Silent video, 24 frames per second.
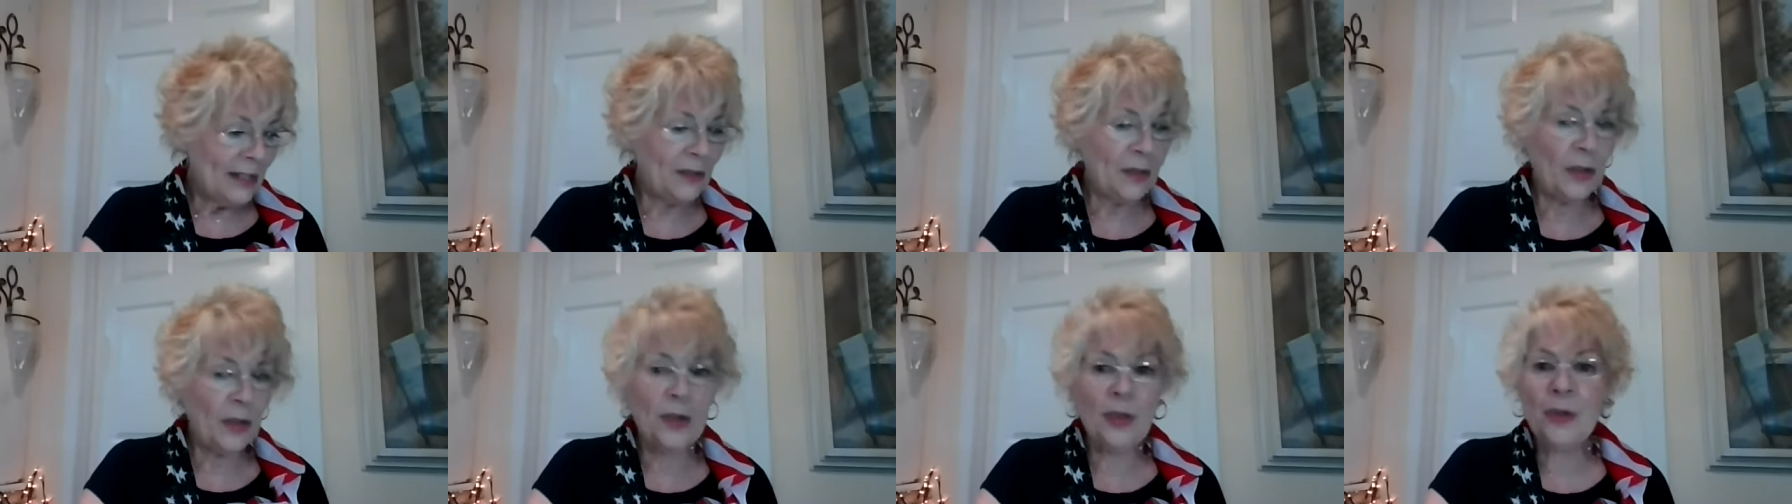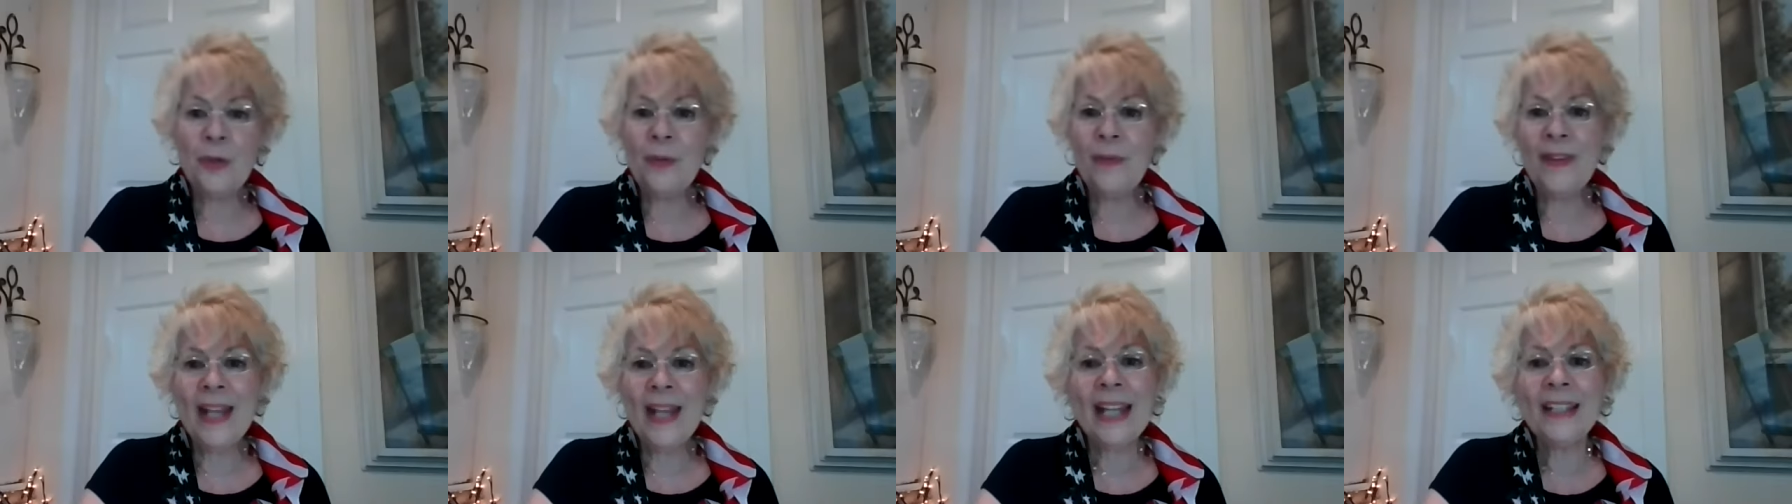
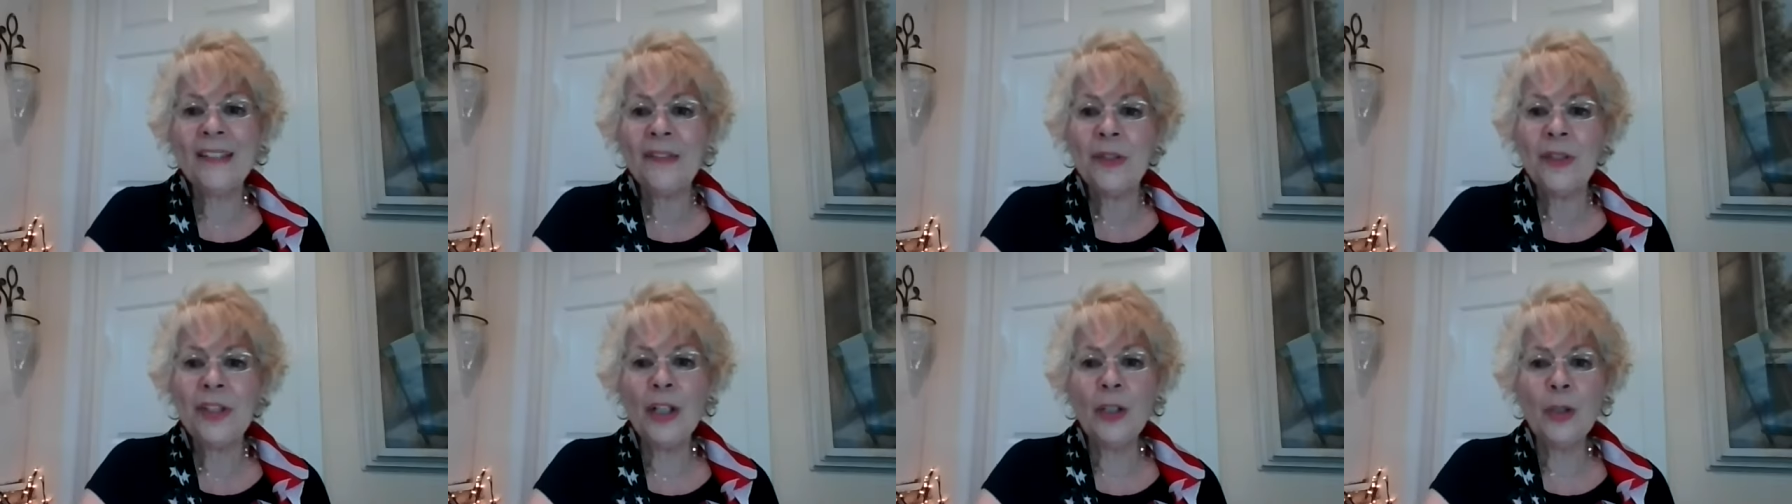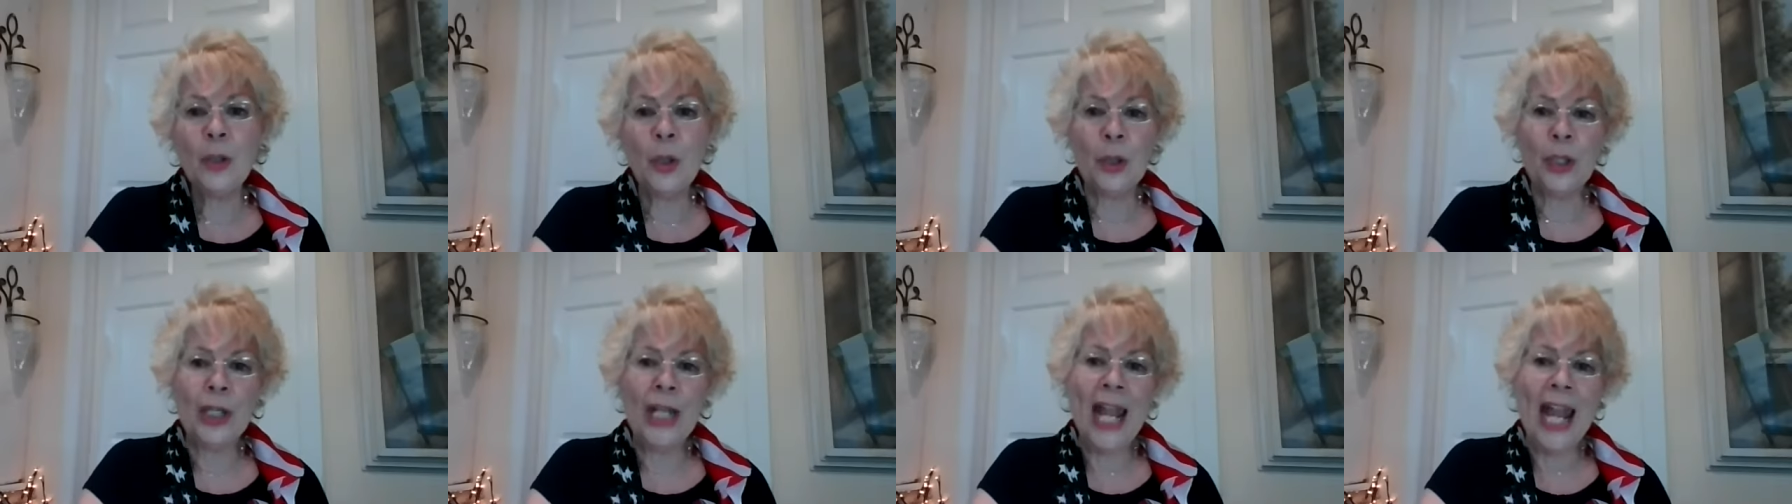So that's what the
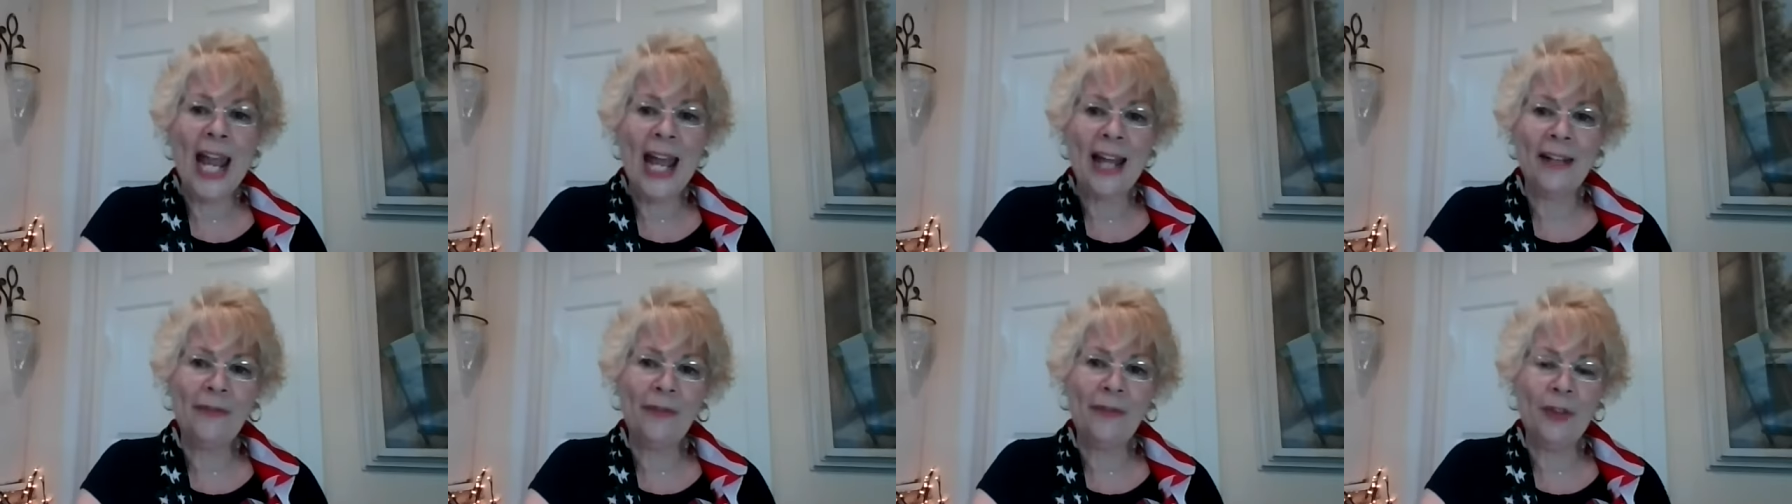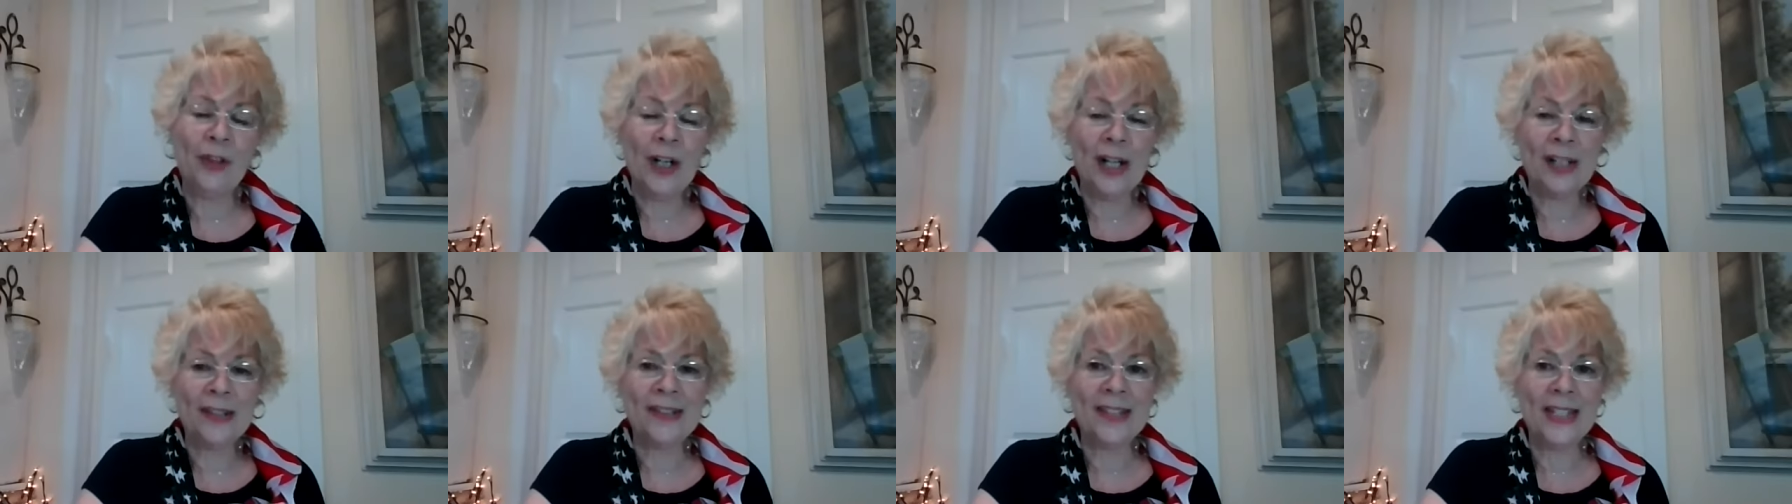Lord had
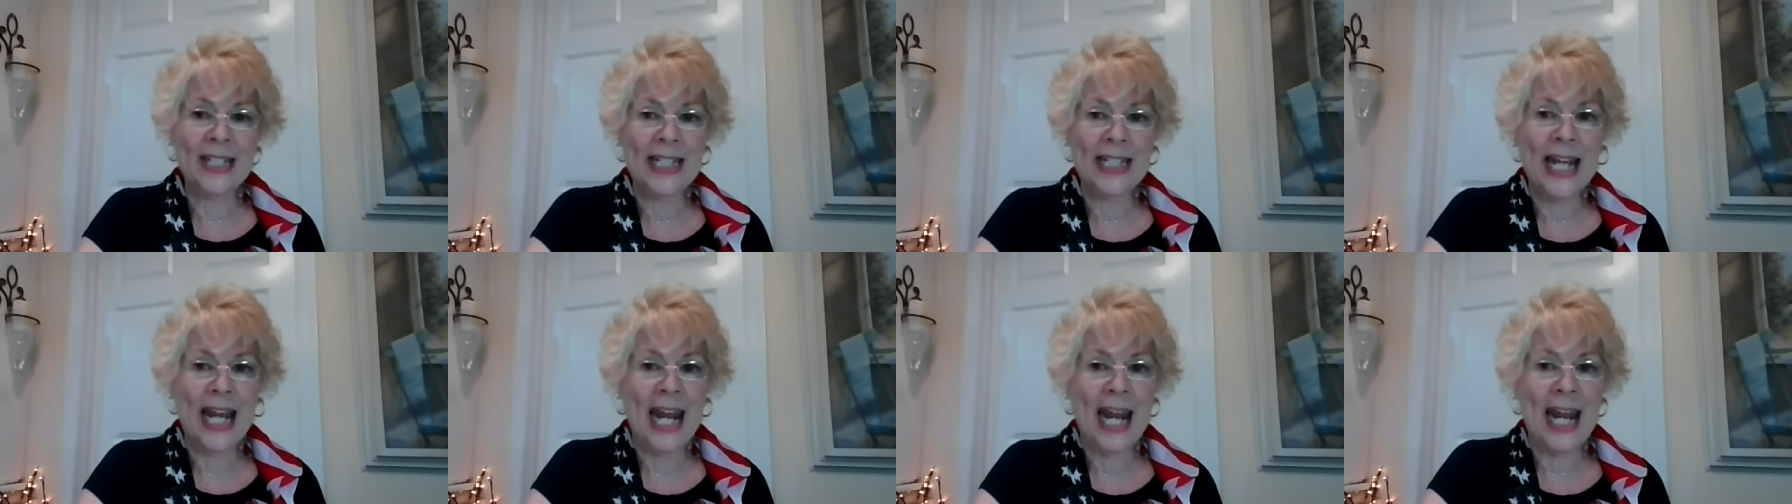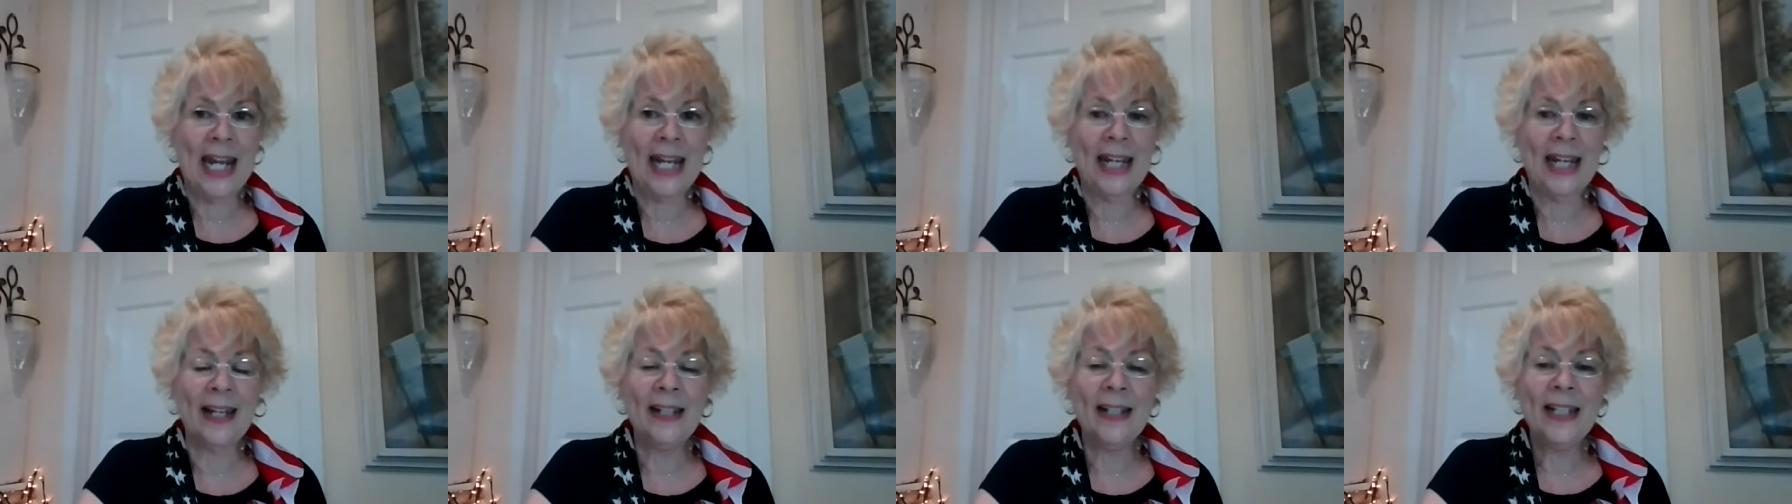for us
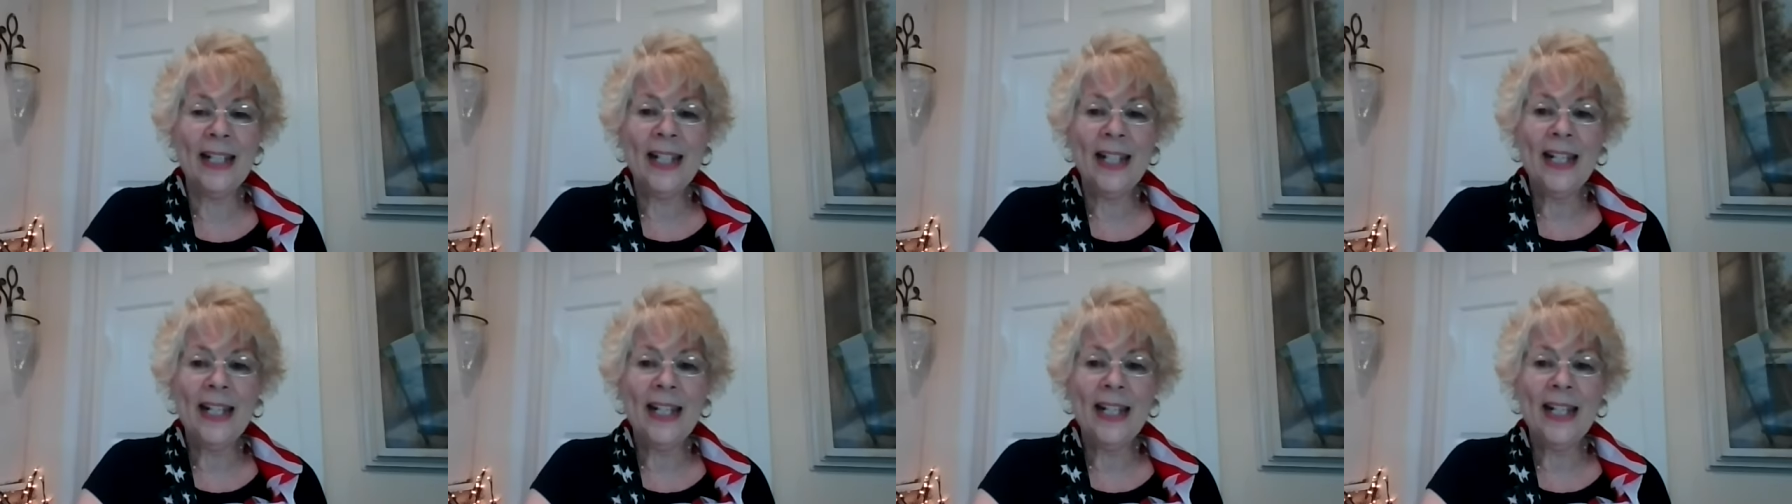today